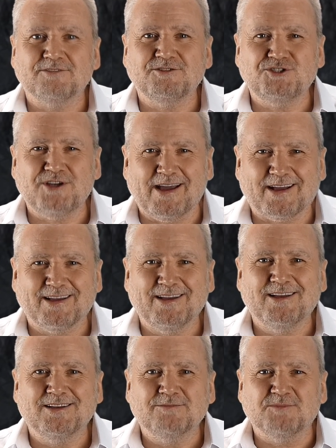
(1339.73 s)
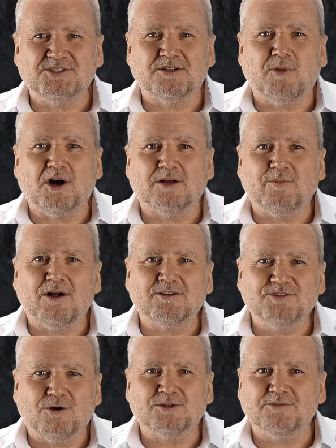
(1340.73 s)
"Check," Mr. Butterball
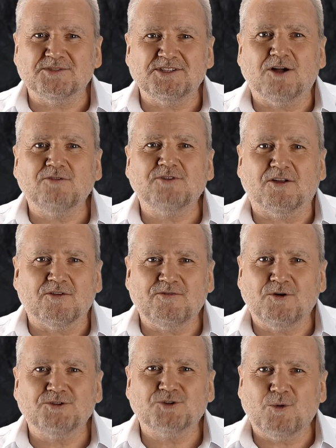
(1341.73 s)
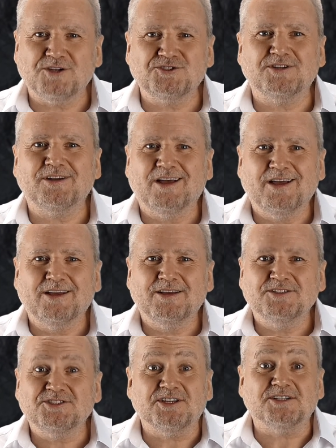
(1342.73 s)
told himself on the first question.
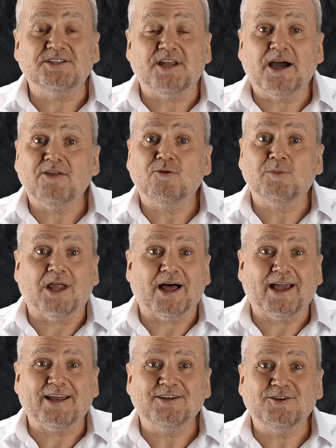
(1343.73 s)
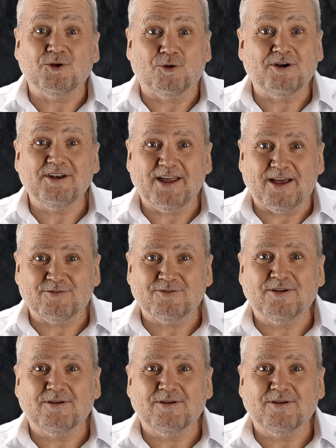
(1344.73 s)
"She is neither blind nor deaf."